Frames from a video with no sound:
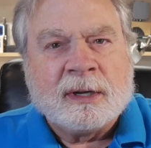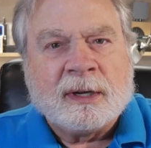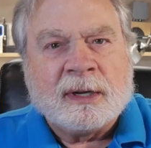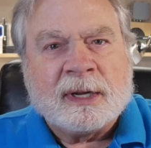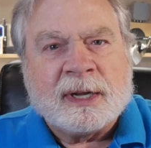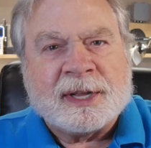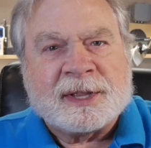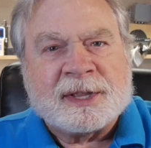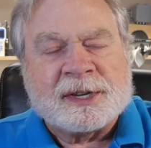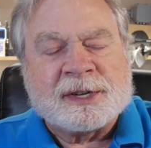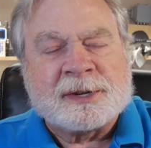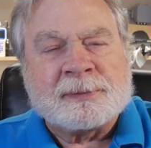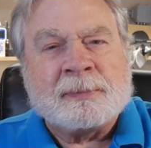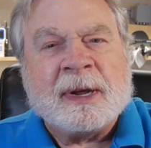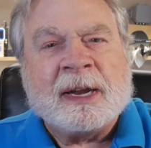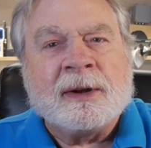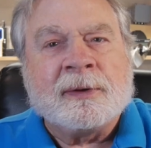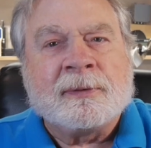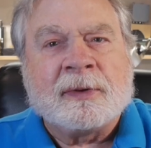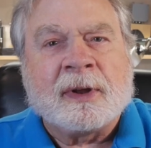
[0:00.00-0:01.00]
at the
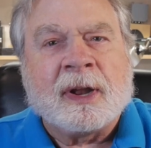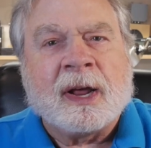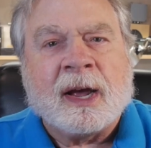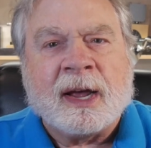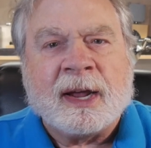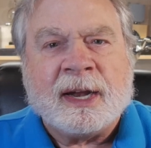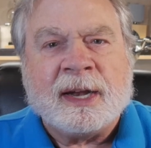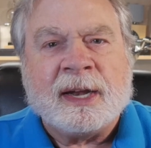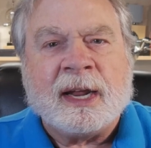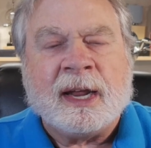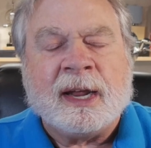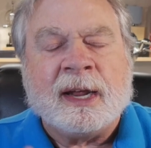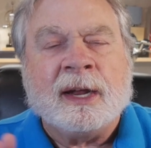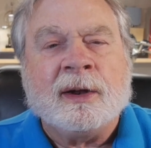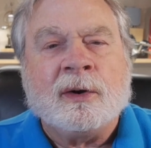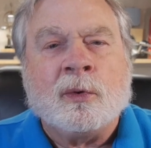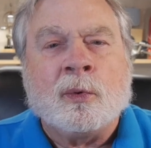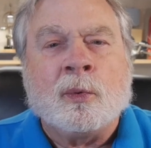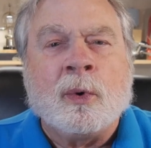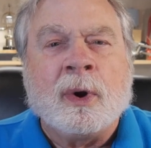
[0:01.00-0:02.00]
speed of light,
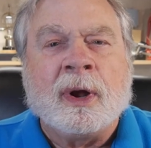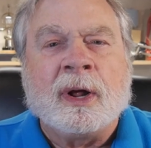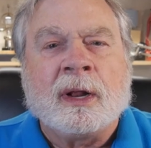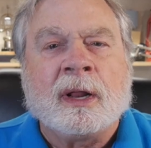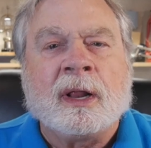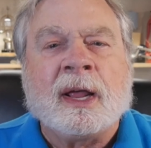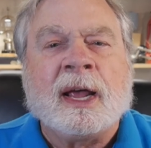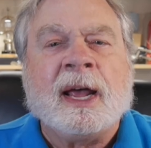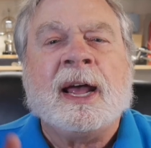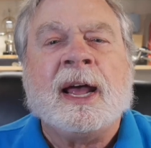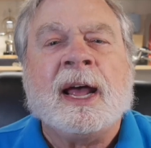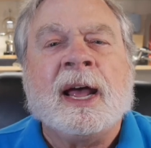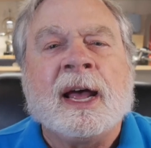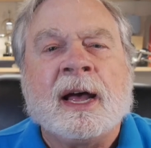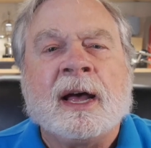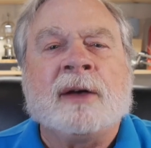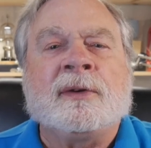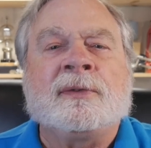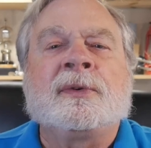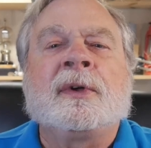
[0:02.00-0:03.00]
it will
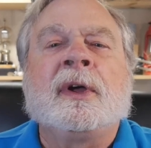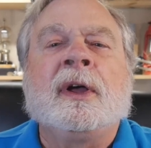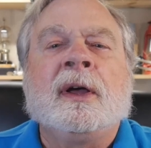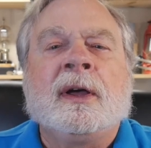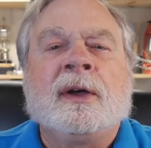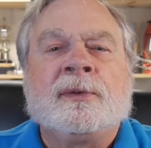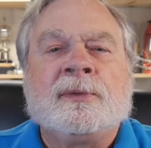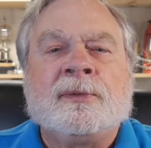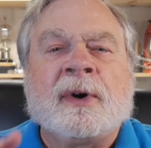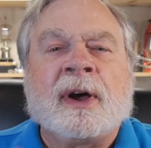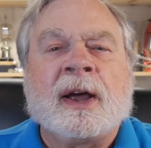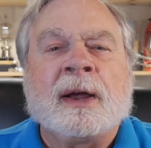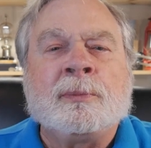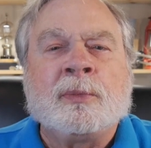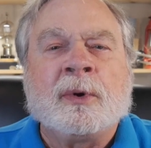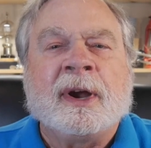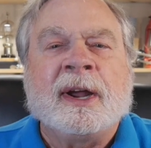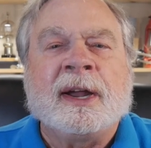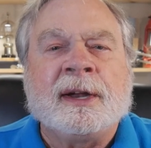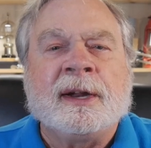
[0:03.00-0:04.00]
have
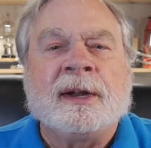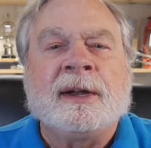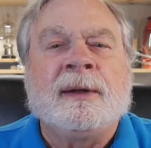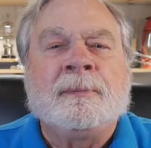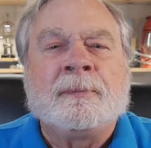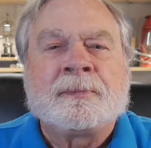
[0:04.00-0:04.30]
vibrated,